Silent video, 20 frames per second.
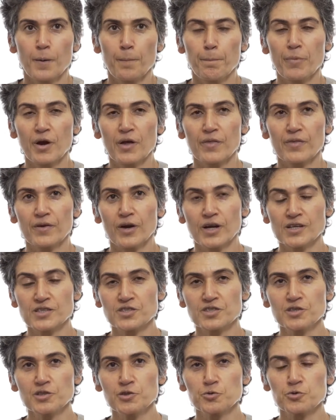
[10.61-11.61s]
but I
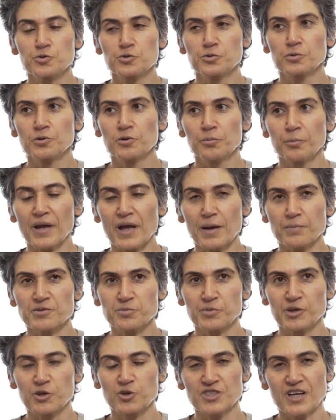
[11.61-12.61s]
still use Google
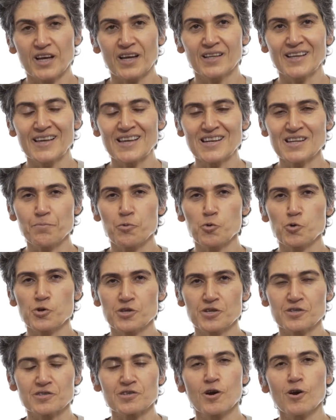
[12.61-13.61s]
Maps because at any
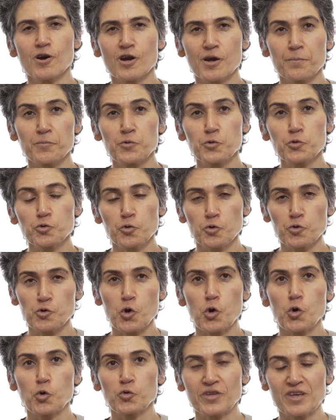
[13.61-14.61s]
point in time, you don't
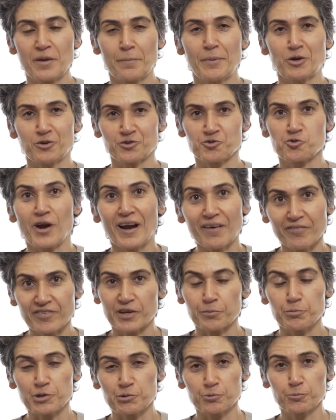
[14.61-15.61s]
know the amount of
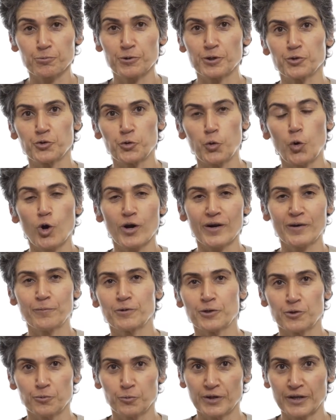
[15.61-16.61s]
traffic between where you are and
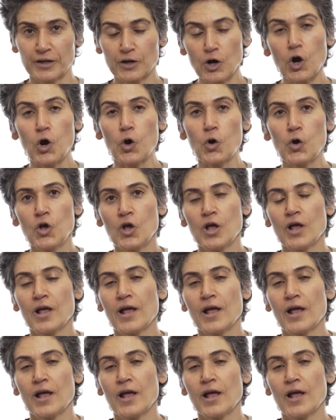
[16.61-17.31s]
where you want to go,